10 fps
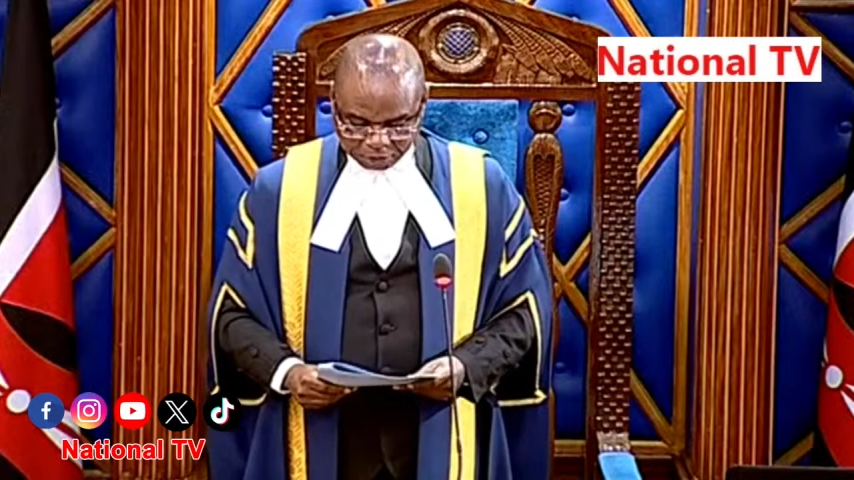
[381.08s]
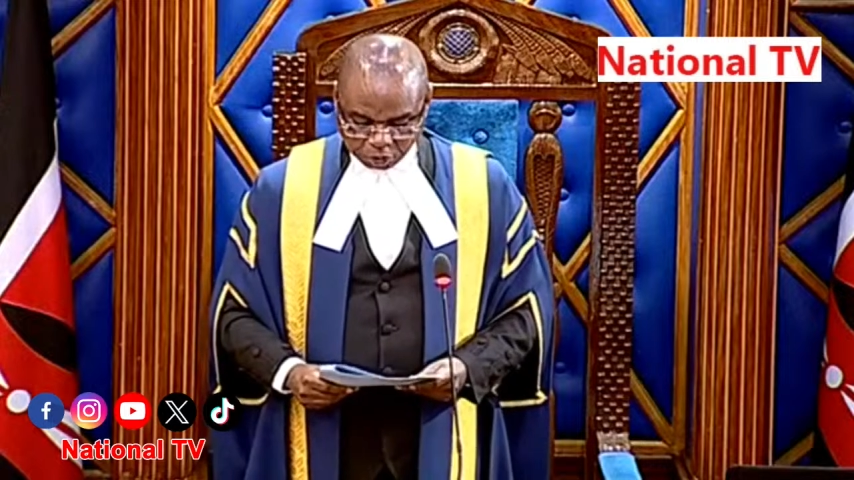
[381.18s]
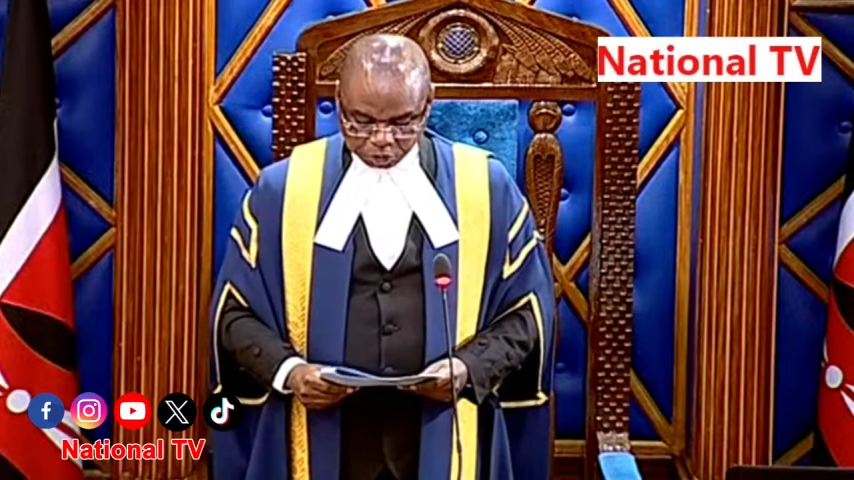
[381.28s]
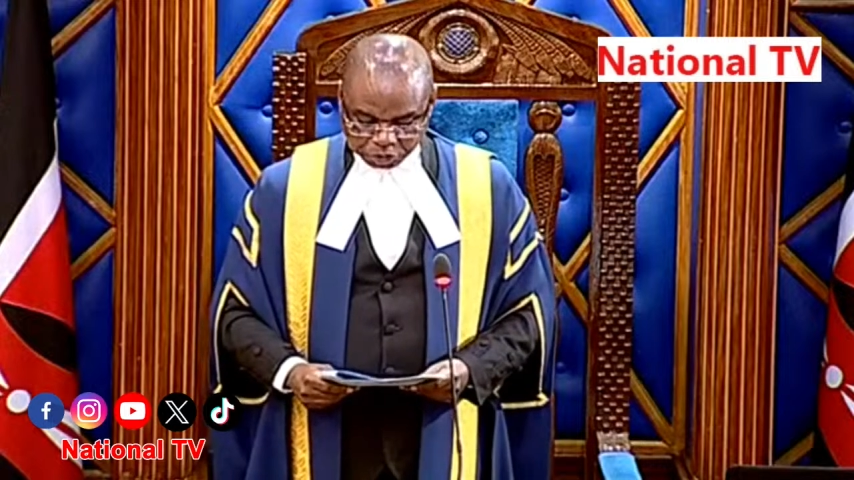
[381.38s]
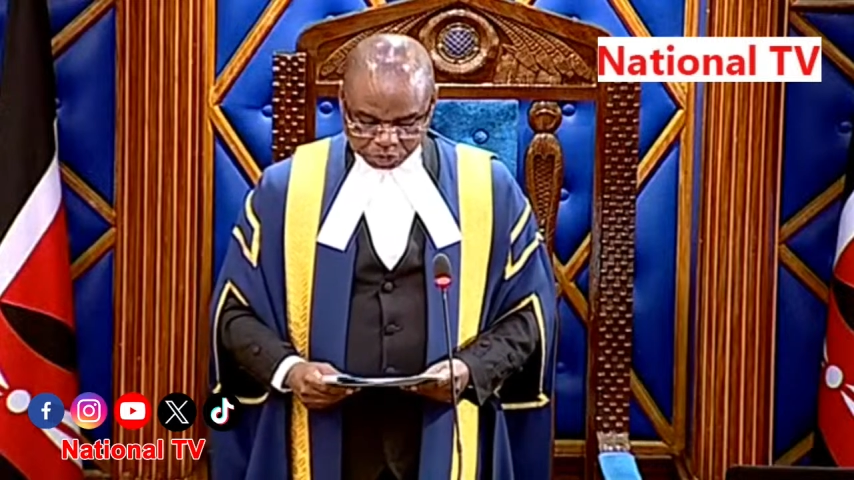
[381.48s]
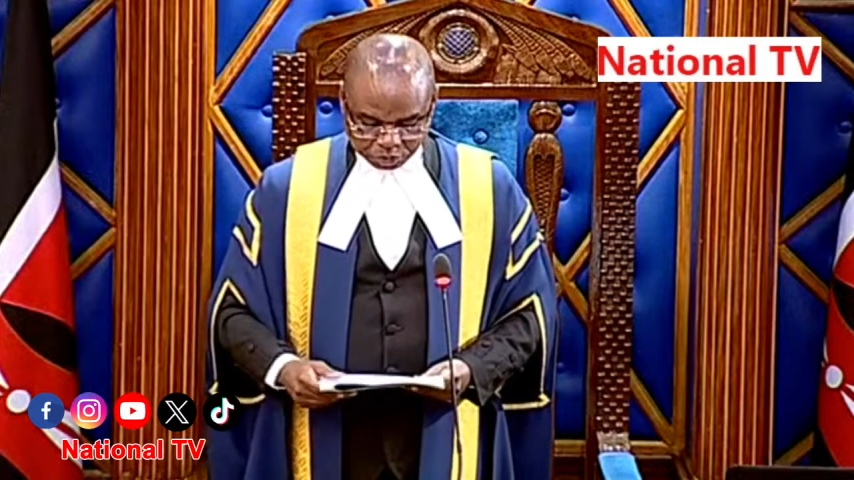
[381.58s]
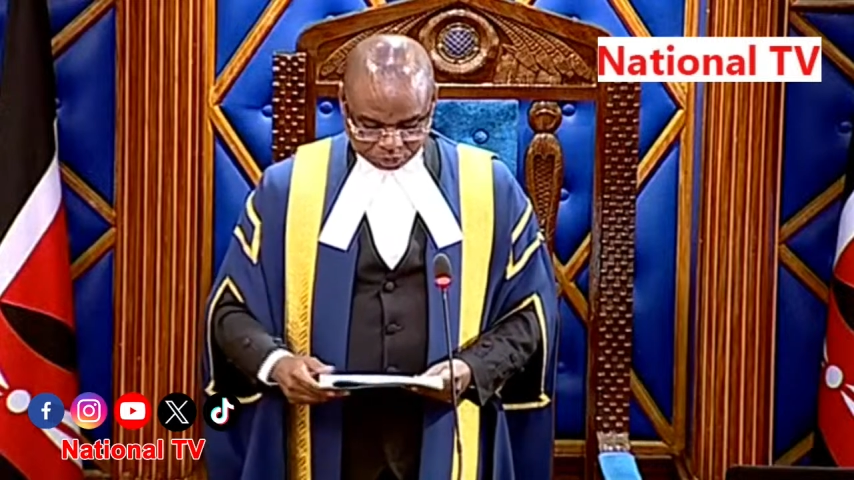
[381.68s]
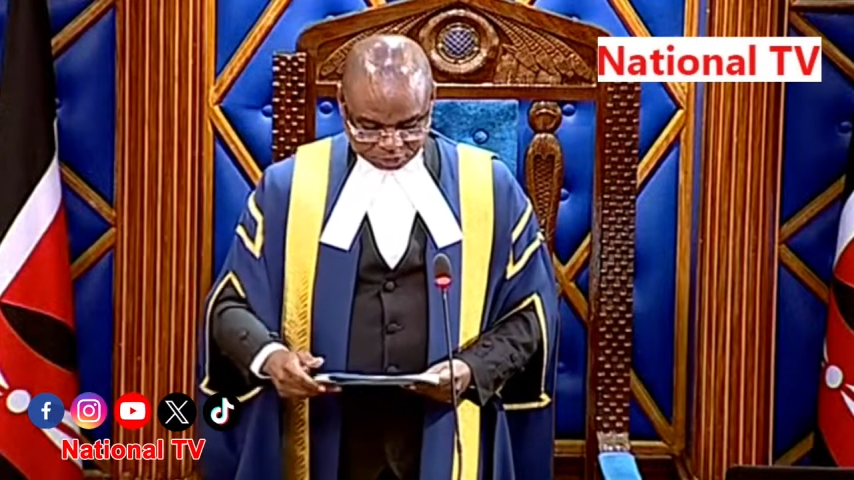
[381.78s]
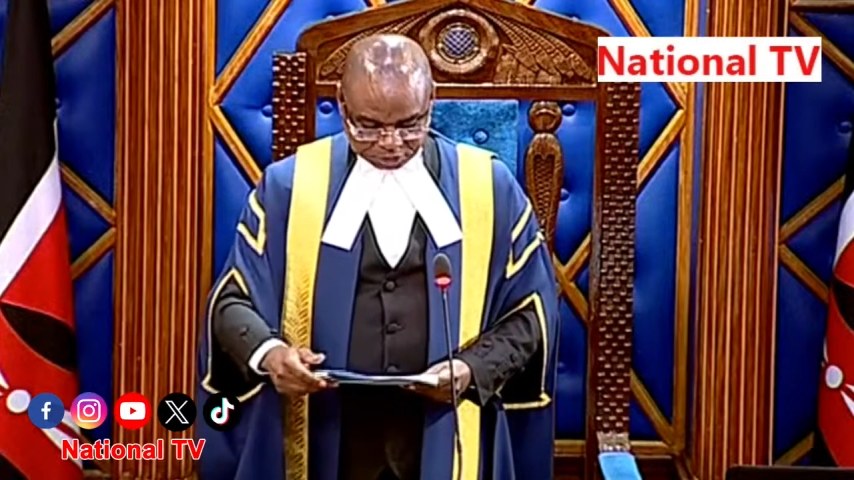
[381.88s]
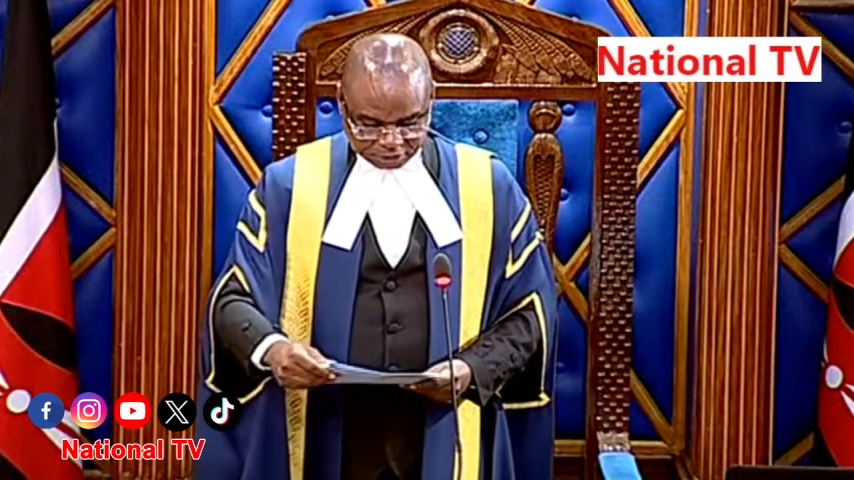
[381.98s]
I also
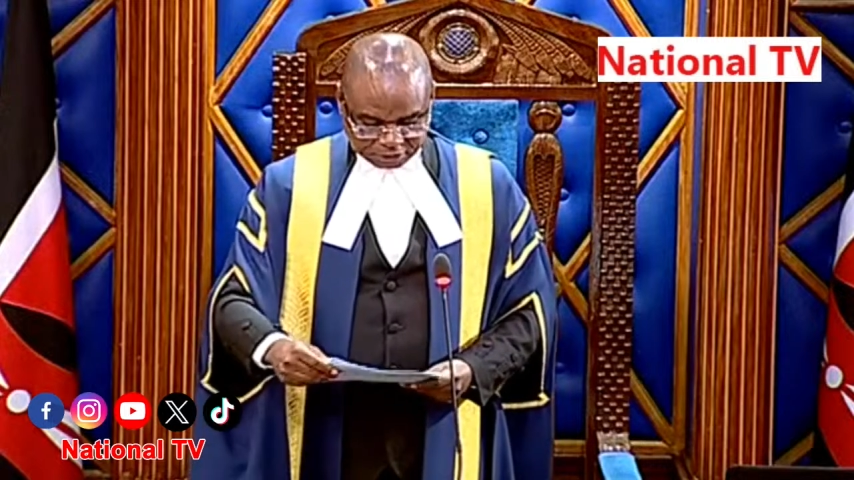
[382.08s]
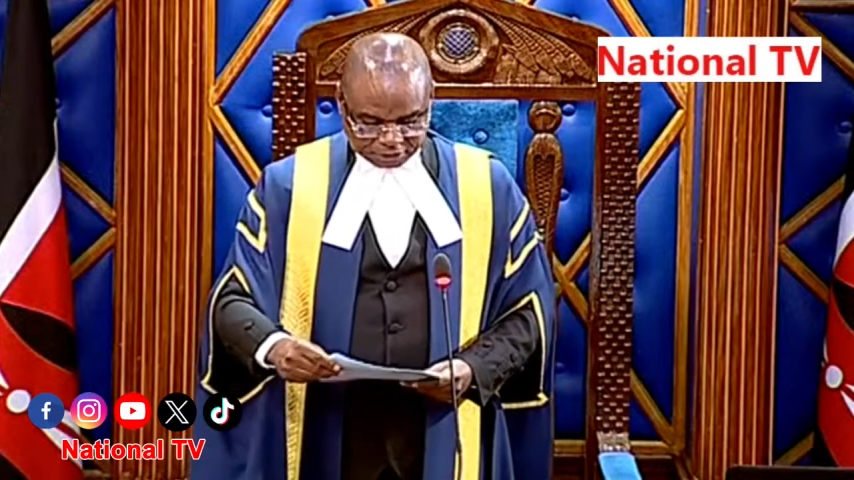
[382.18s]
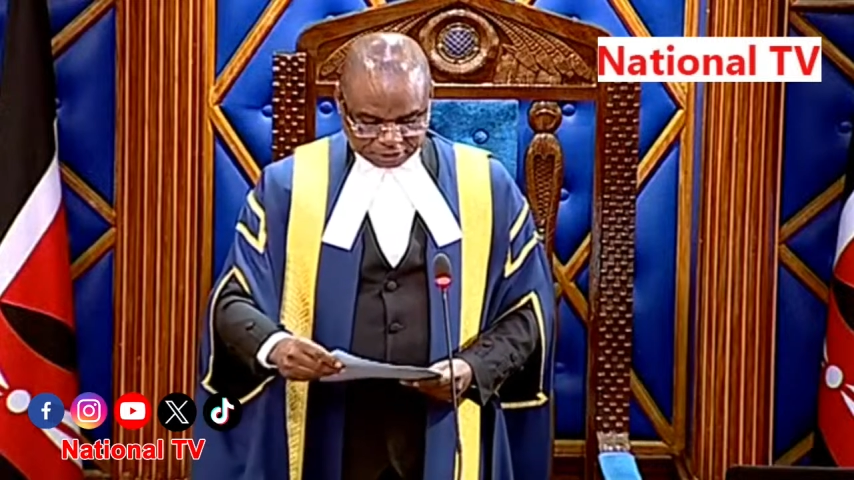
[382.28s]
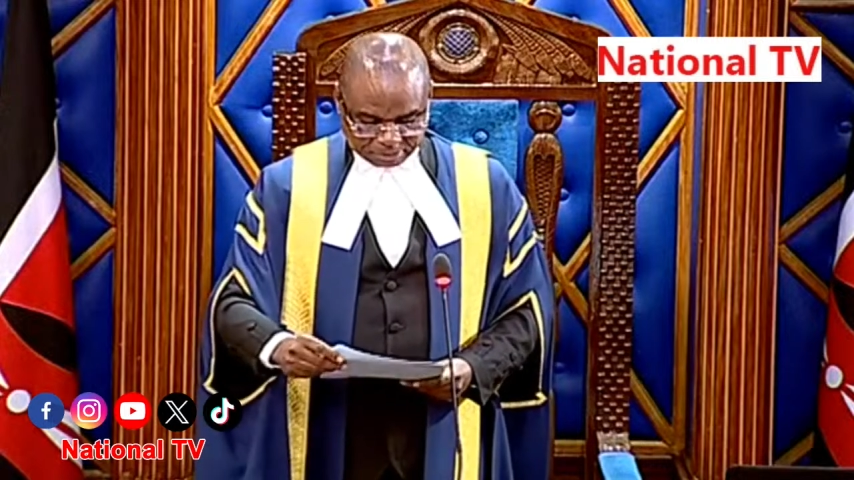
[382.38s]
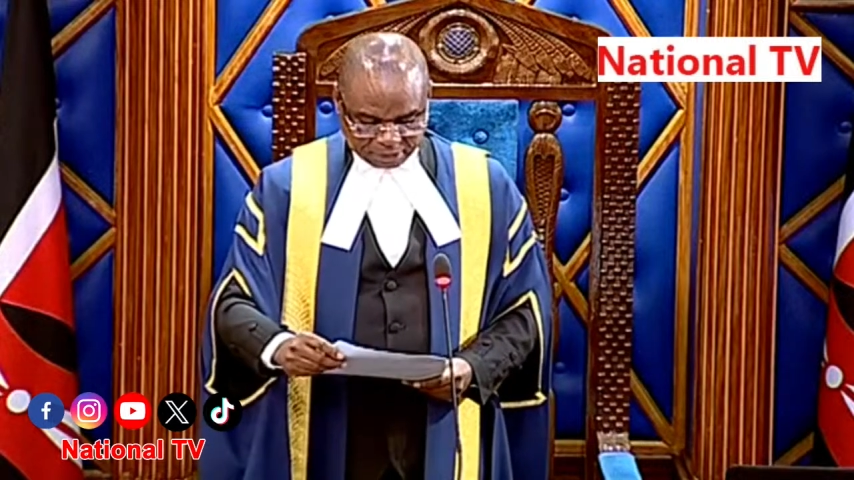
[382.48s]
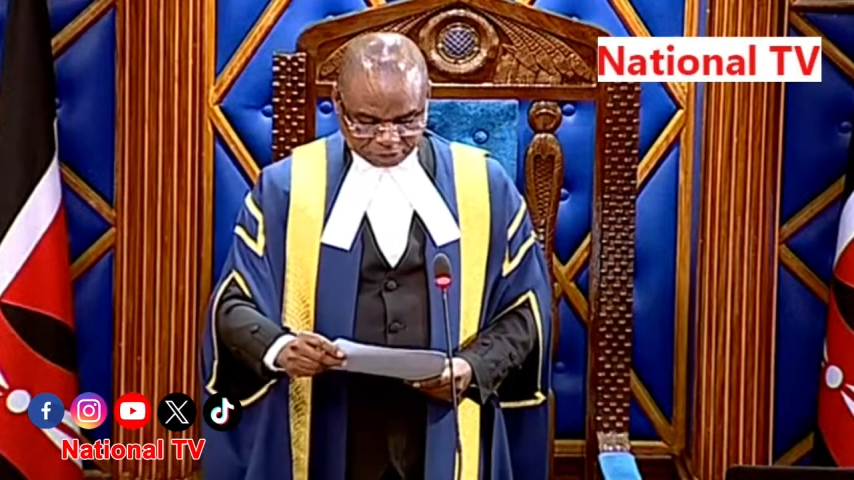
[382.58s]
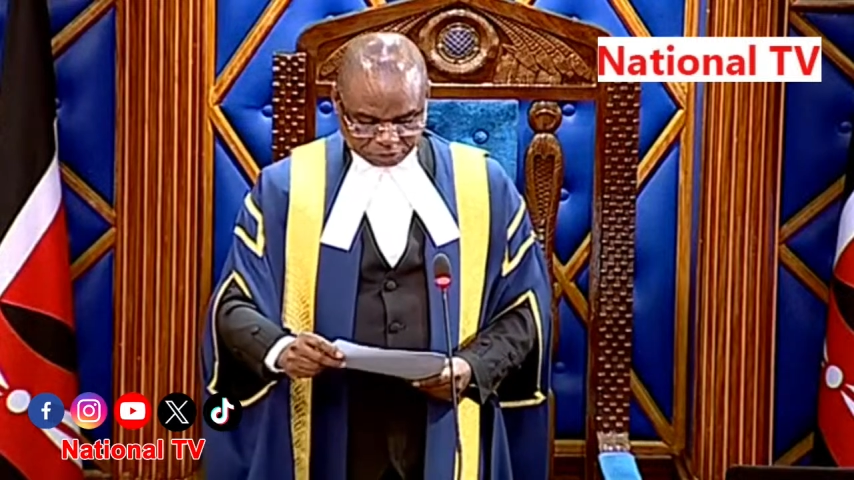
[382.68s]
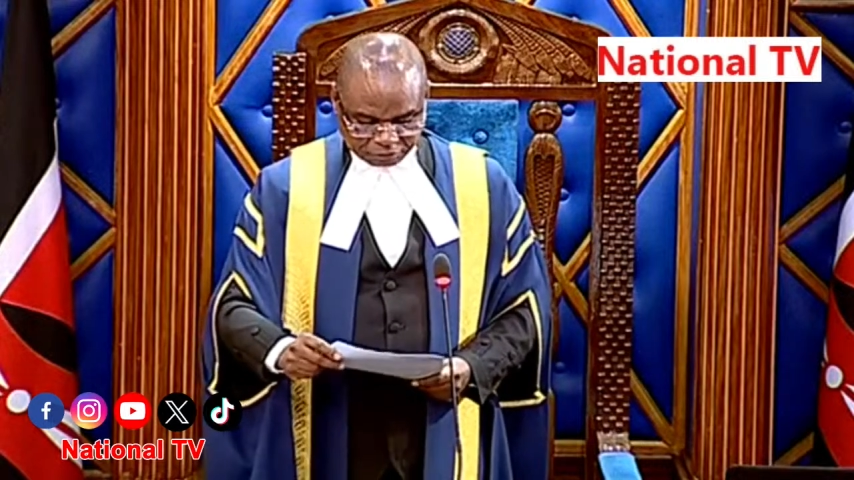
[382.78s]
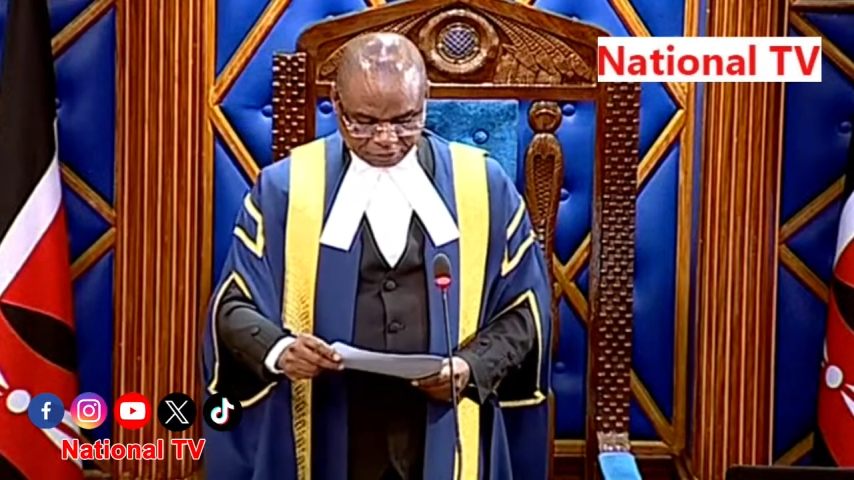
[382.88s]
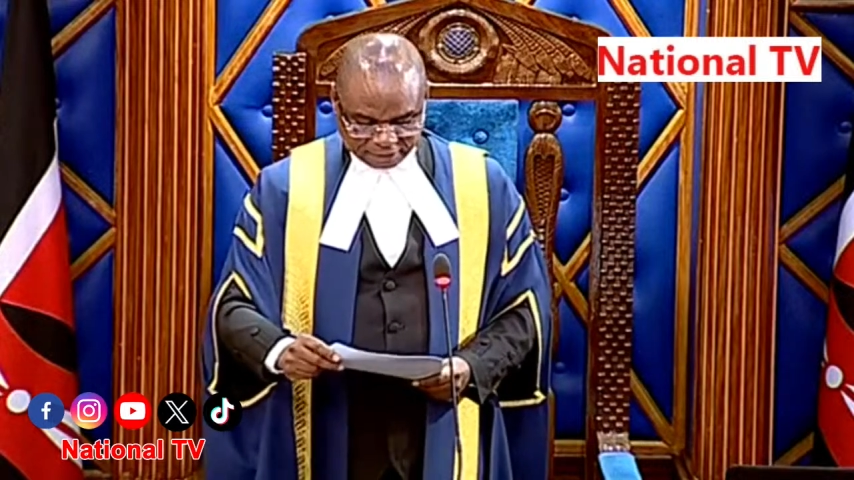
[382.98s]
rule that this is a matter
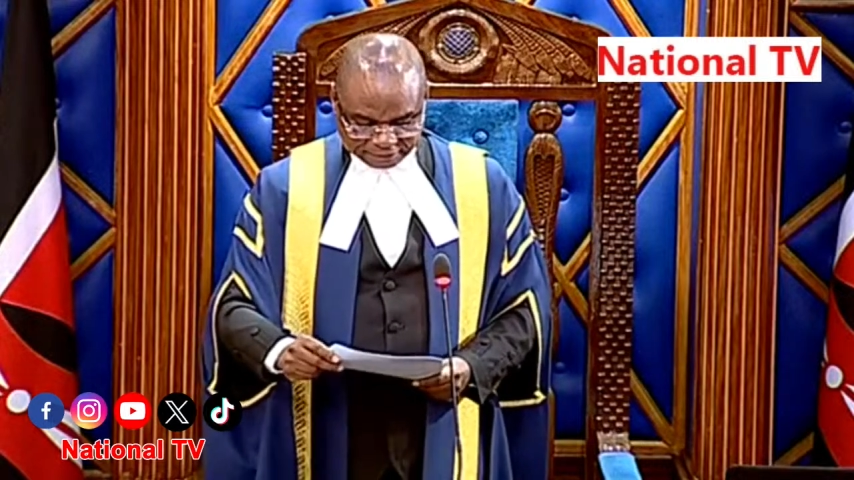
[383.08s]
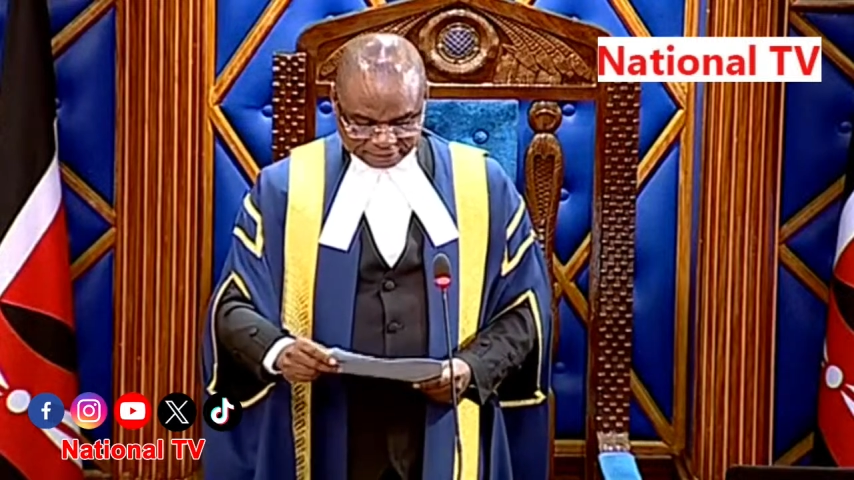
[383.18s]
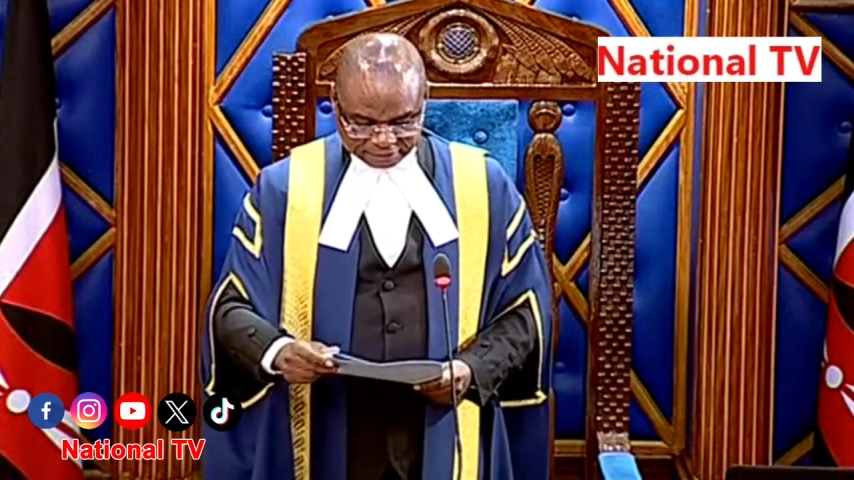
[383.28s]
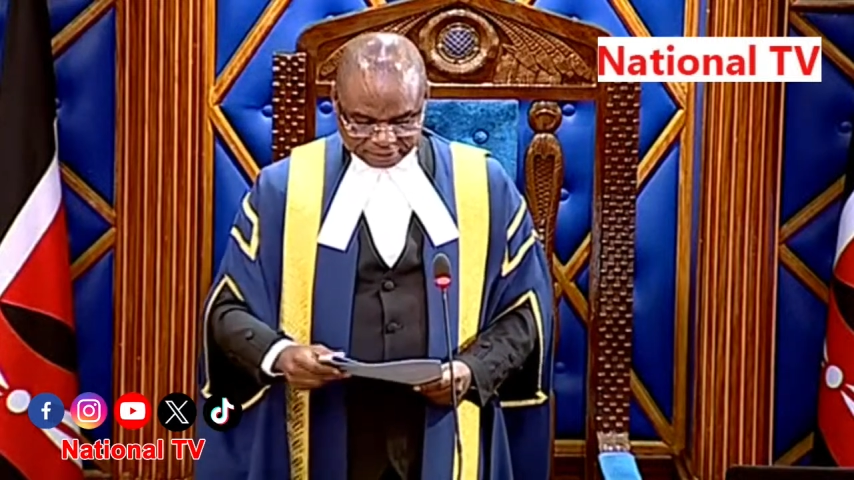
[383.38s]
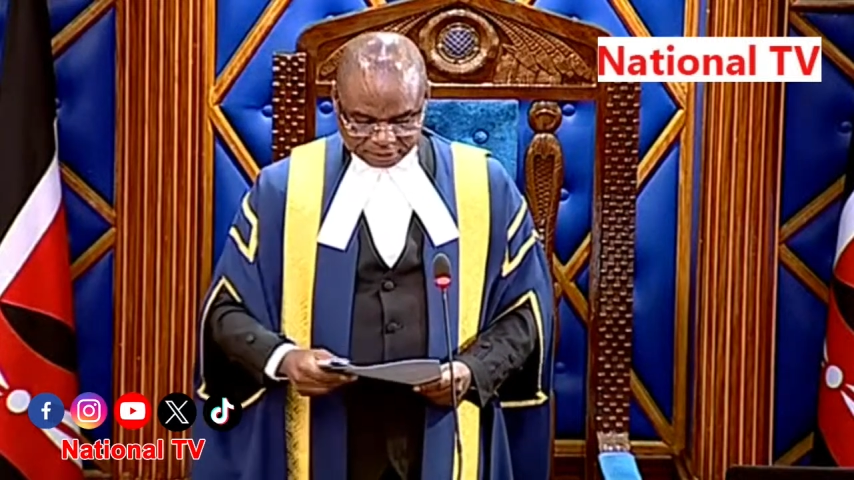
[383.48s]
of fact